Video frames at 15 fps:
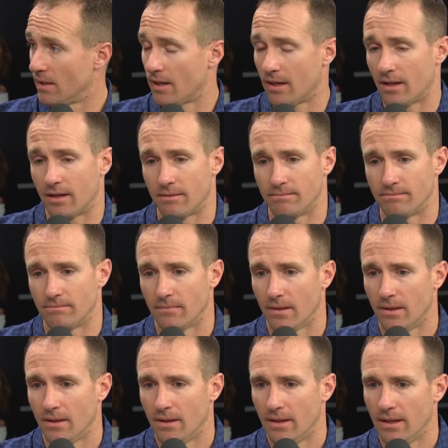Um,
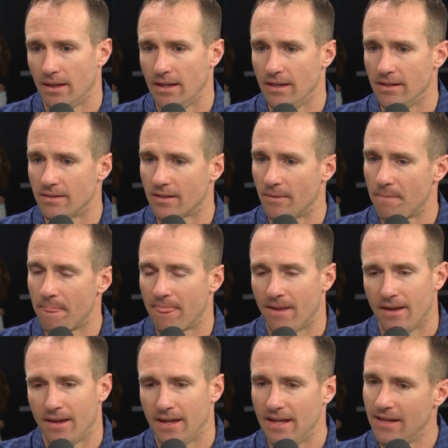he
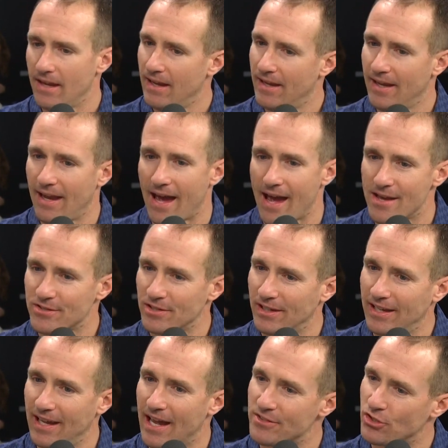he he has
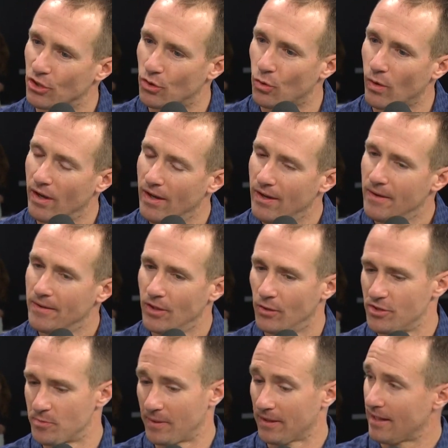he has a great you know
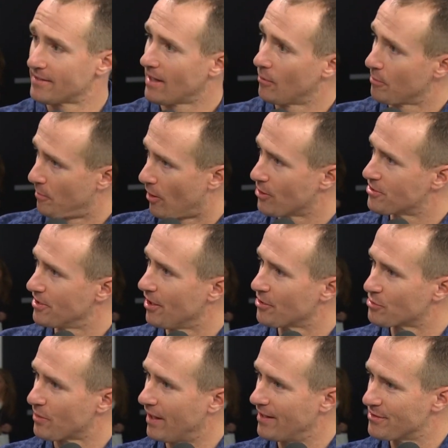he spent a lot of time with
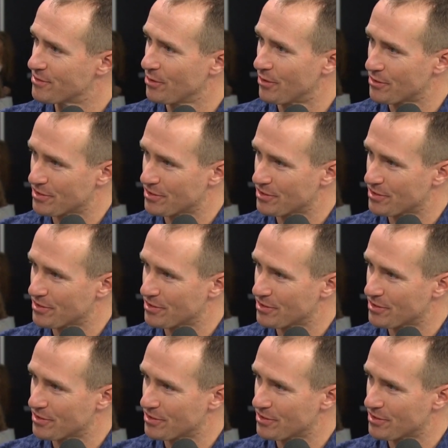Parcells, right? And so sure.